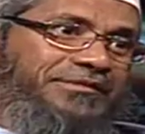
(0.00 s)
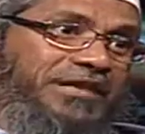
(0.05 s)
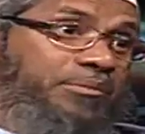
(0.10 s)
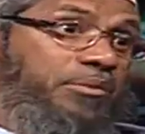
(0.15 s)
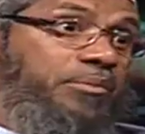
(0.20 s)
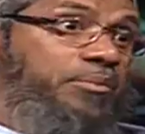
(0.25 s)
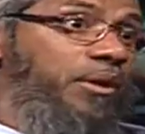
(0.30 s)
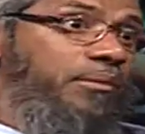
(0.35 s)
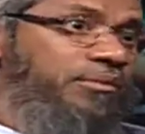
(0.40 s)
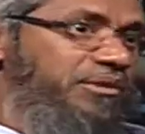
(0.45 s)

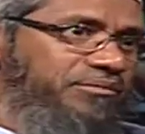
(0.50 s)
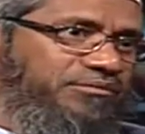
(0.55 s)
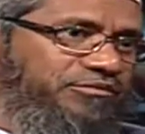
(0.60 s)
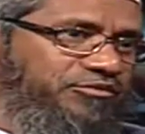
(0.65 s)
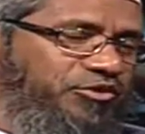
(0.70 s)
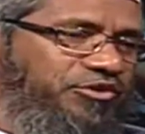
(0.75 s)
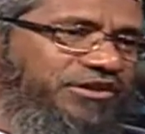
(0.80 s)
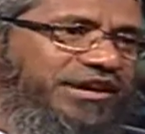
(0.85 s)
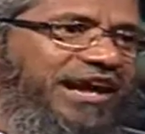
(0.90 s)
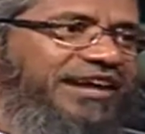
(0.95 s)
There'll be
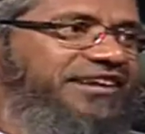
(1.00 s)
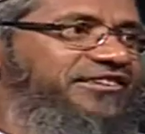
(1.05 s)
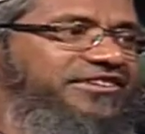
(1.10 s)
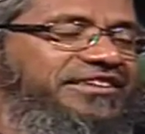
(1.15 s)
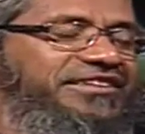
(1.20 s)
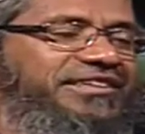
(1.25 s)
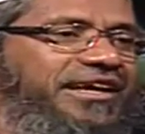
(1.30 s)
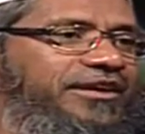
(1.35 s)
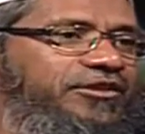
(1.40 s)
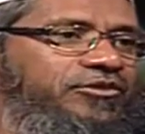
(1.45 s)
problems. So you can't
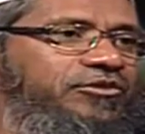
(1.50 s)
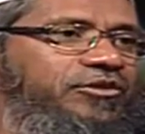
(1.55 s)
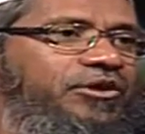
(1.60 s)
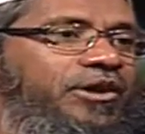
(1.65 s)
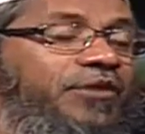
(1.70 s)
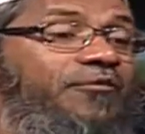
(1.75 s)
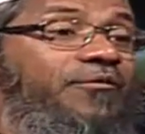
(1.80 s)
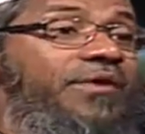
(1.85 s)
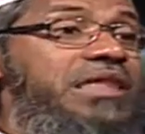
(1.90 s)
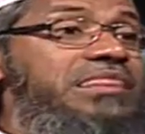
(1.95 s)
say that, you know,
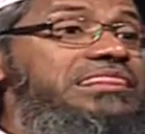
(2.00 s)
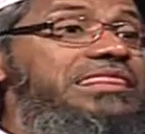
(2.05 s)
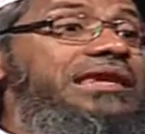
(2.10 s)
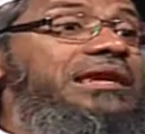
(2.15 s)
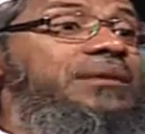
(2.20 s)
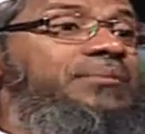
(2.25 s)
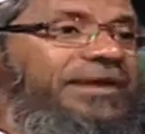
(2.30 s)
where's the